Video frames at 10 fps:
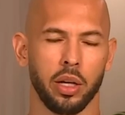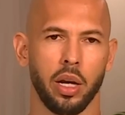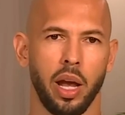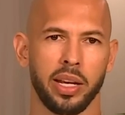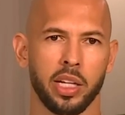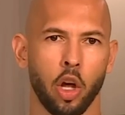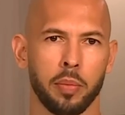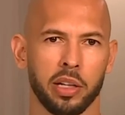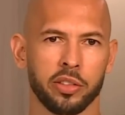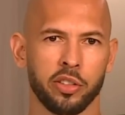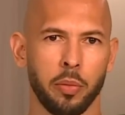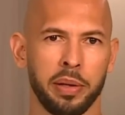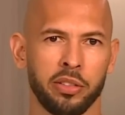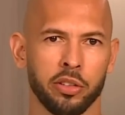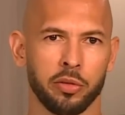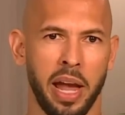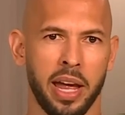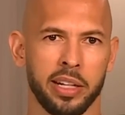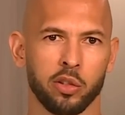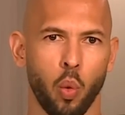And Elon Musk is a businessman.
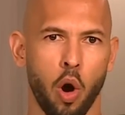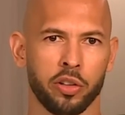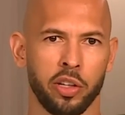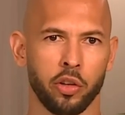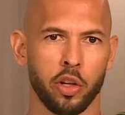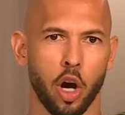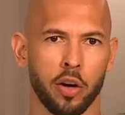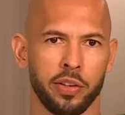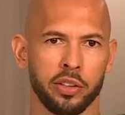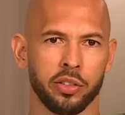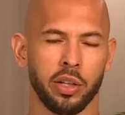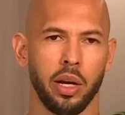He's walked into the office